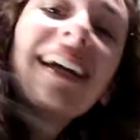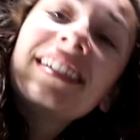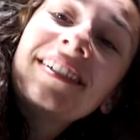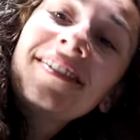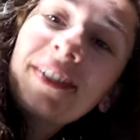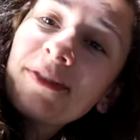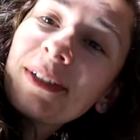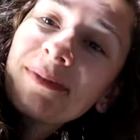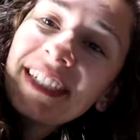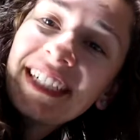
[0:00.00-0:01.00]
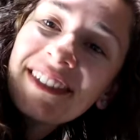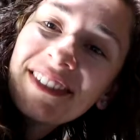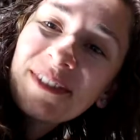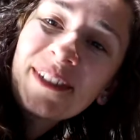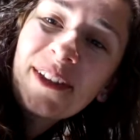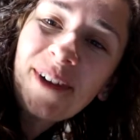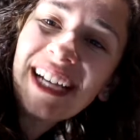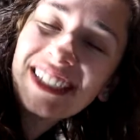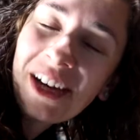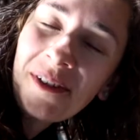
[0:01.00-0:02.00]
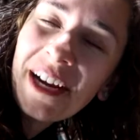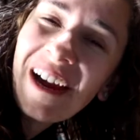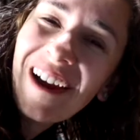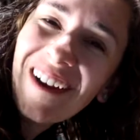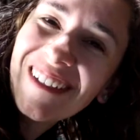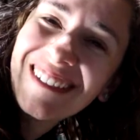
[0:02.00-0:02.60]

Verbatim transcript: I do to film videos with wet shower hair.